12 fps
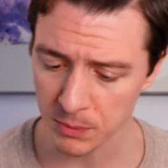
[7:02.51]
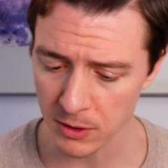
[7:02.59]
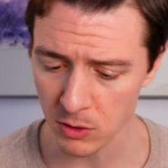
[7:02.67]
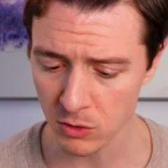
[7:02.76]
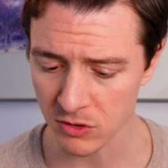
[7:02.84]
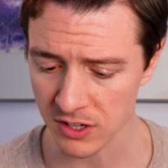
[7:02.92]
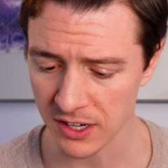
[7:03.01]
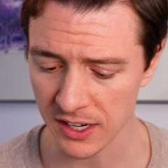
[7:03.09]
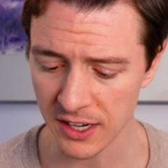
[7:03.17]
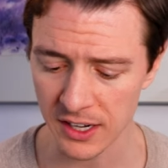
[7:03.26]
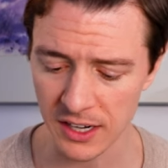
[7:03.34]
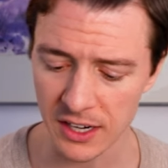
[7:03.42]

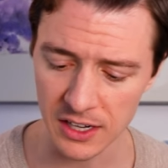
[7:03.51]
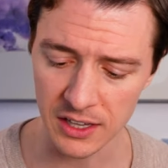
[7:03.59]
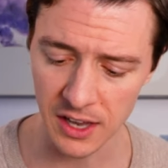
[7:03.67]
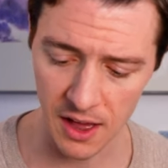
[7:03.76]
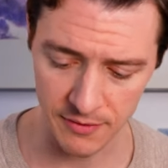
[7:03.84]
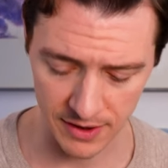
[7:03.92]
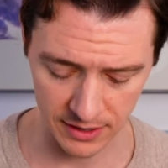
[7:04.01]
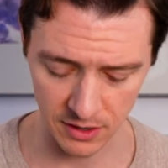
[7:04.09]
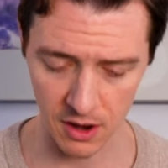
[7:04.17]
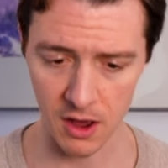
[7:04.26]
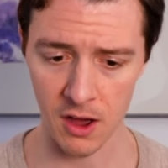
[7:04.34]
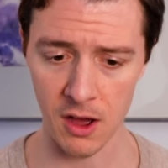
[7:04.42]
beauty, love and
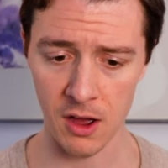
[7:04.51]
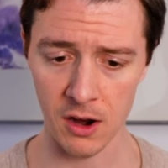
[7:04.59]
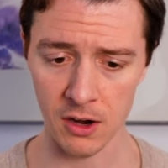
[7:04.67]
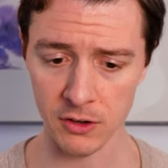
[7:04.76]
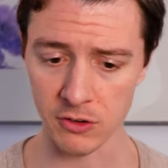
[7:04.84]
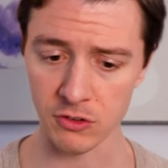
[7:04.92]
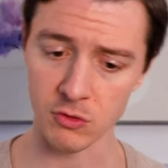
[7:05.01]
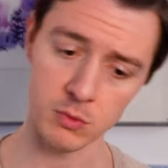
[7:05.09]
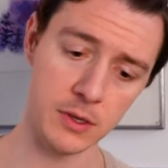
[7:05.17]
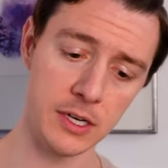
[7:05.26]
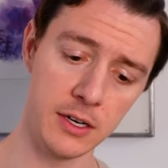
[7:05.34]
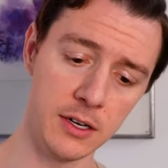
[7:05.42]
art are
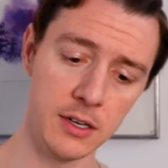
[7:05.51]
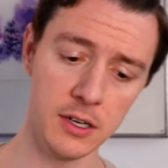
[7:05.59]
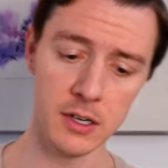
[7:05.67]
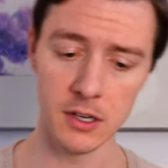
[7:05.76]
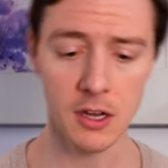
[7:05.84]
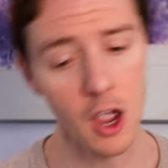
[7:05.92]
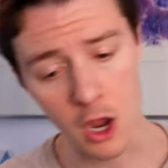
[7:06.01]
sweet.